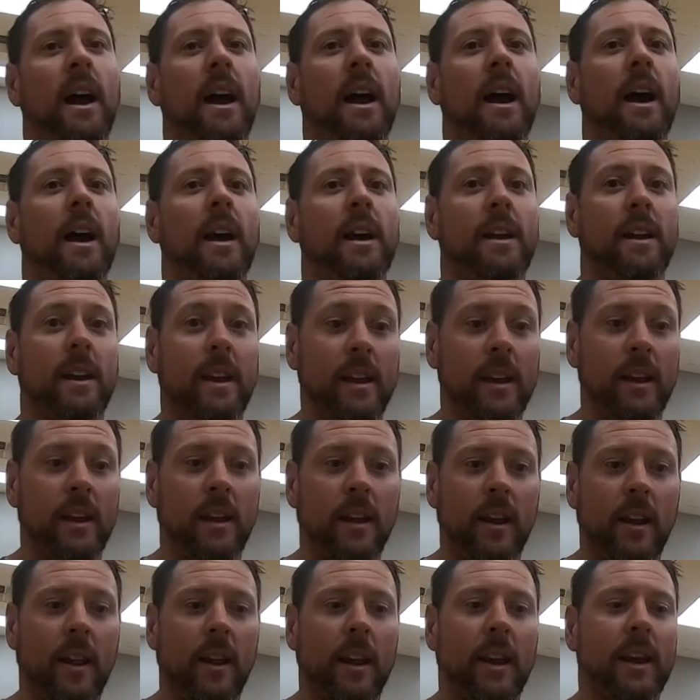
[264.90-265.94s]

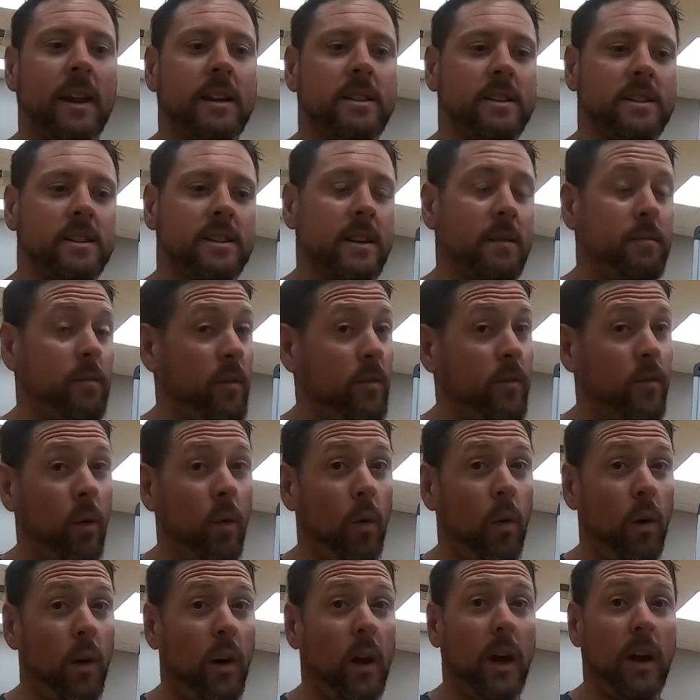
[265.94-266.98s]
Again, like I just said
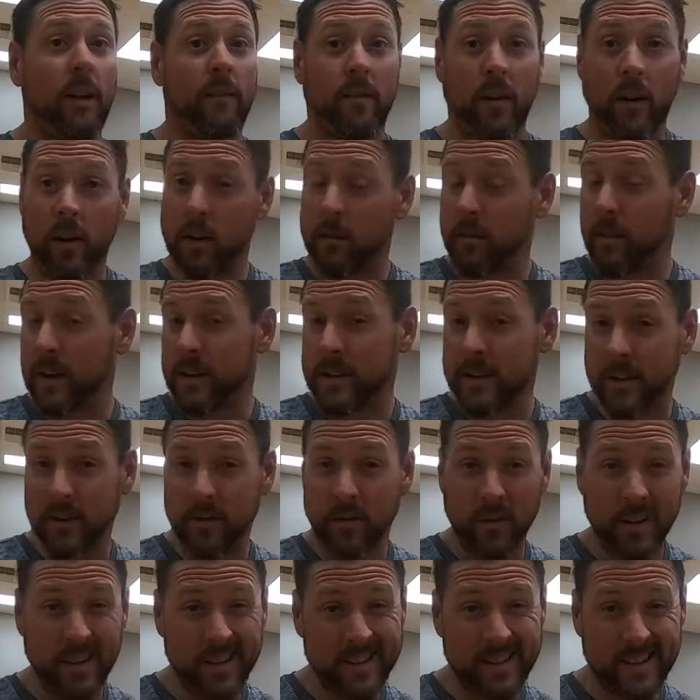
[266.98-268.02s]
before, I've hurt
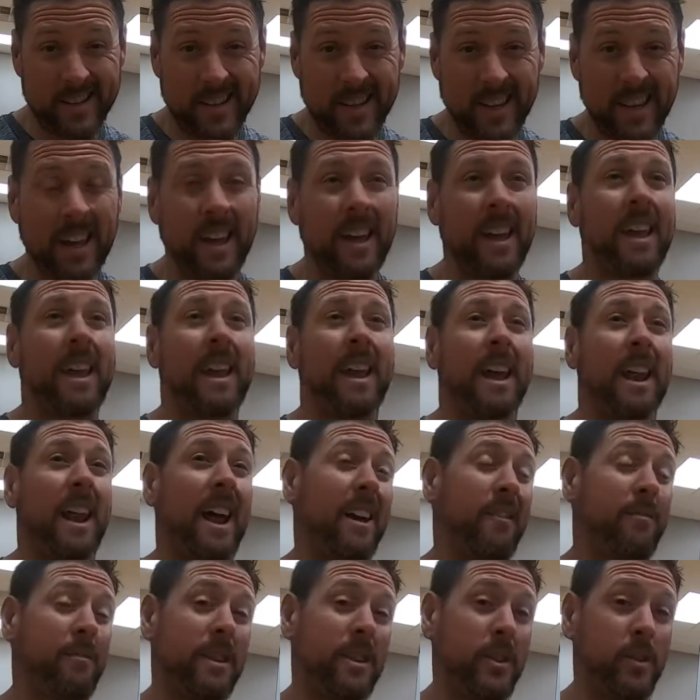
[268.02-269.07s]
myself recently, and
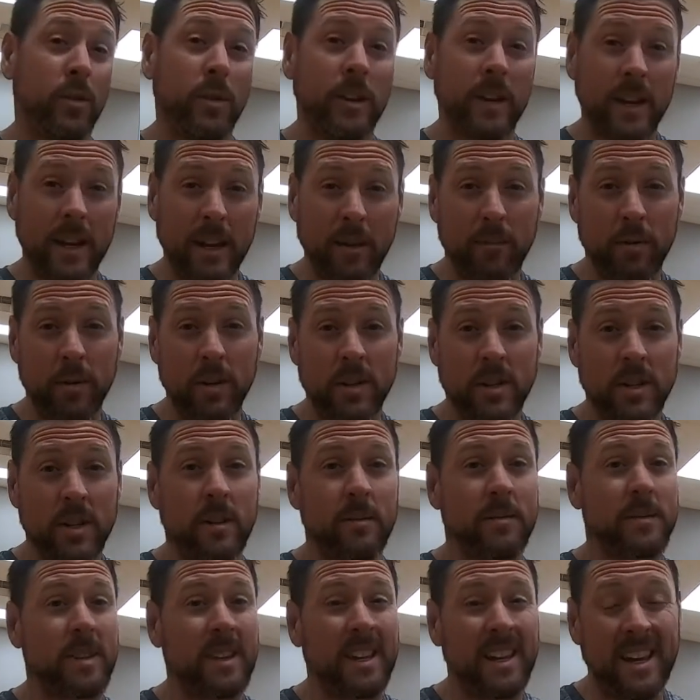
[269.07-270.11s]
I've been doing knee
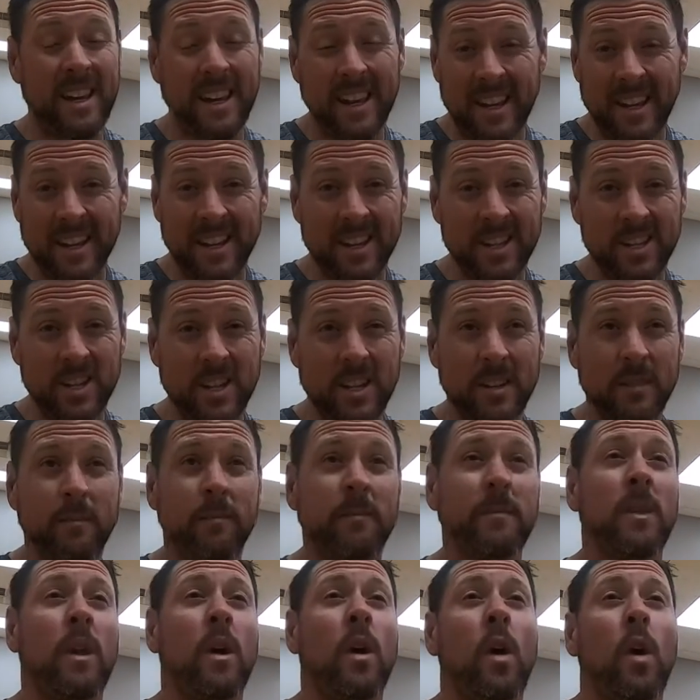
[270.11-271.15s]
push-ups in a gym
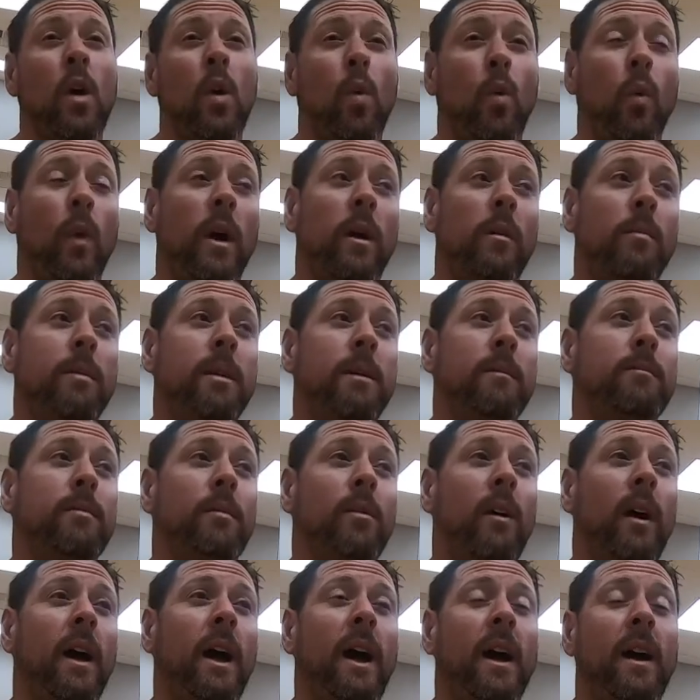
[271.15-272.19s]
where
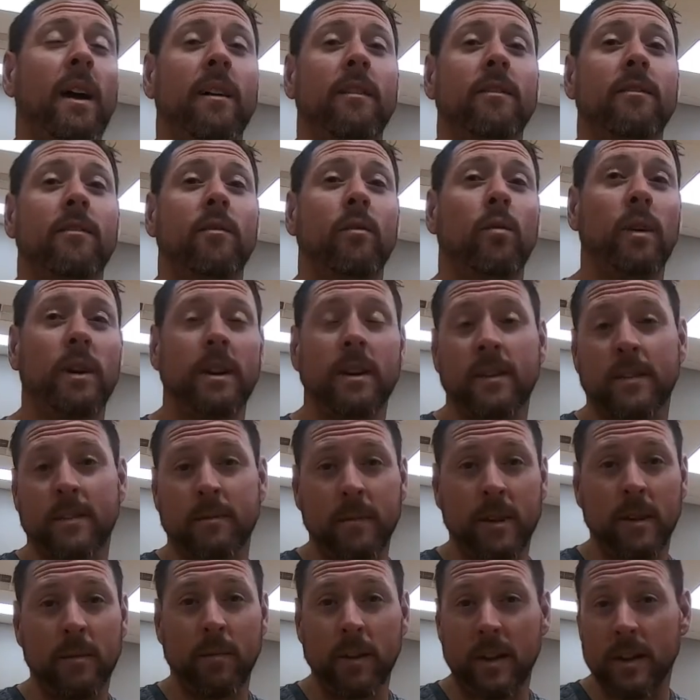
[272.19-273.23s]
people have witnessed
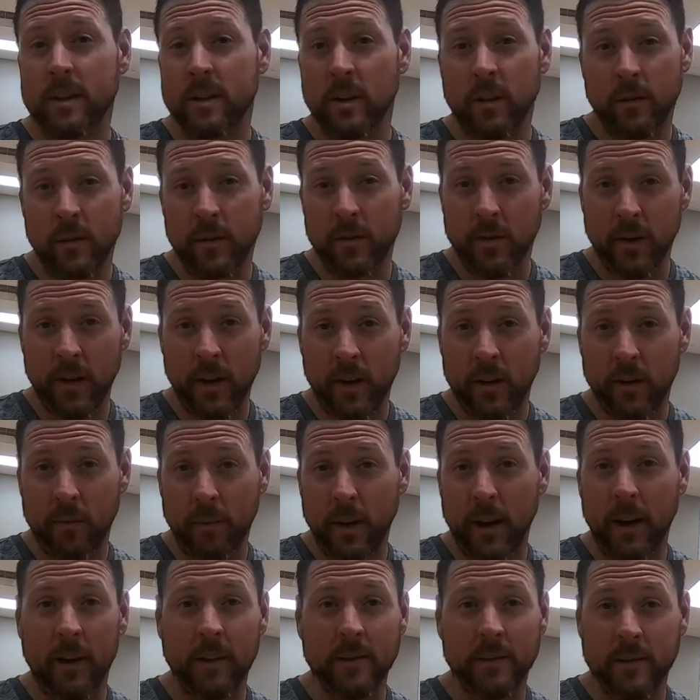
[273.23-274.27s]
me bench over 300
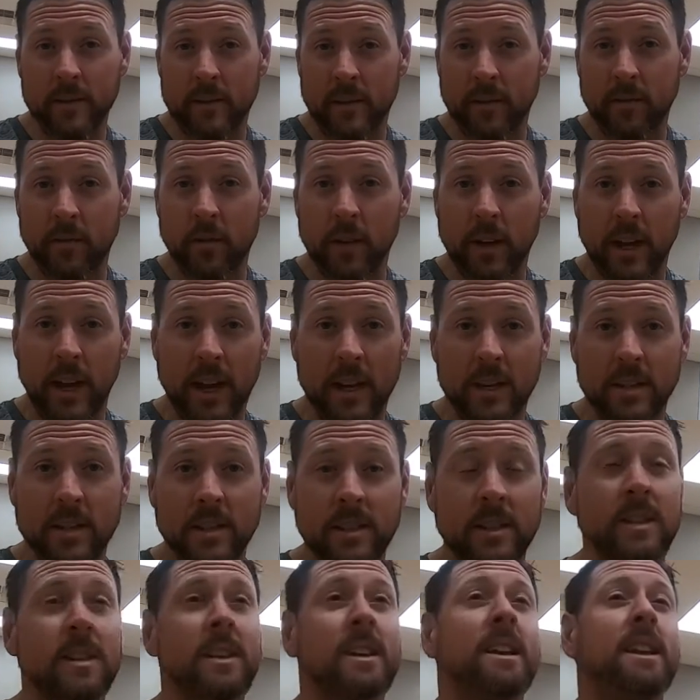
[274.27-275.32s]
pounds on several
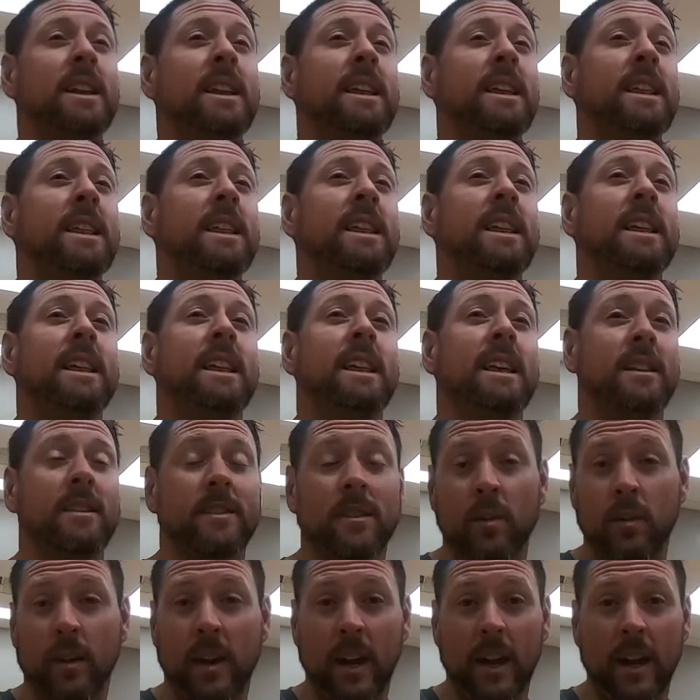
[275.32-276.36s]
occasions. It's
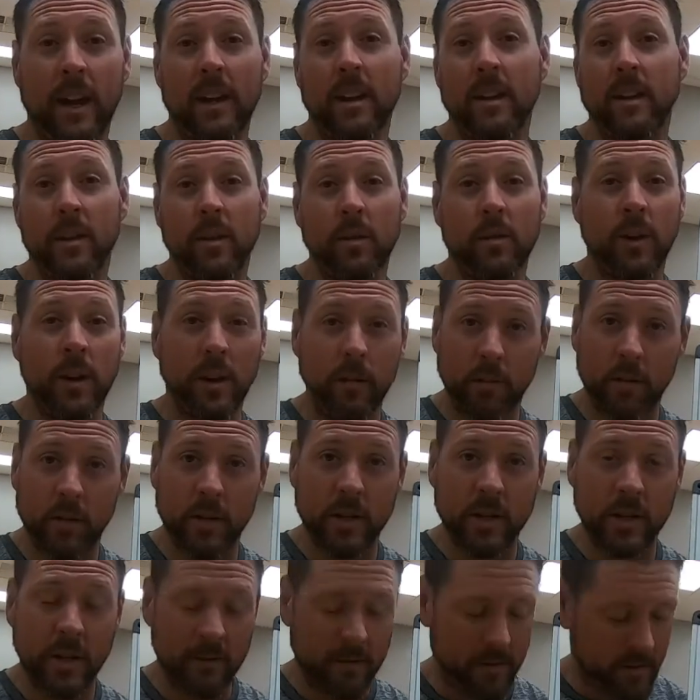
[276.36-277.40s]
okay to do knee
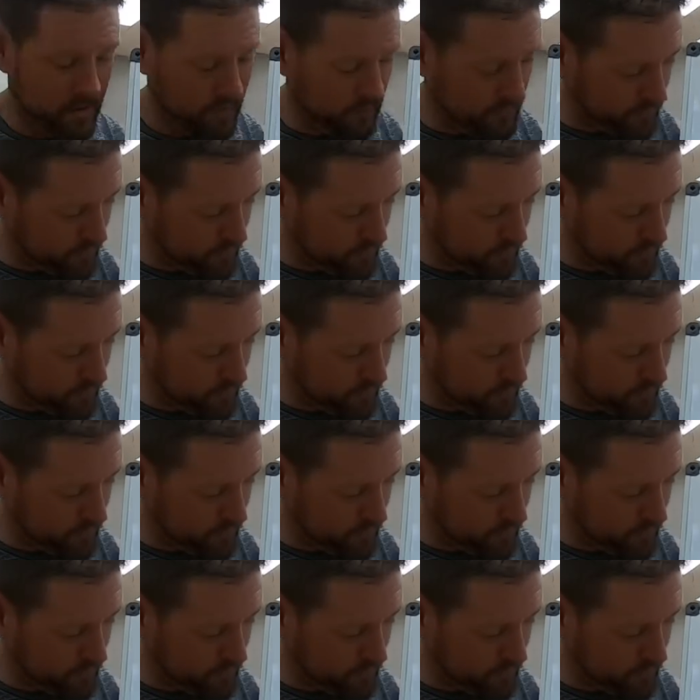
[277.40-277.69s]
push-ups.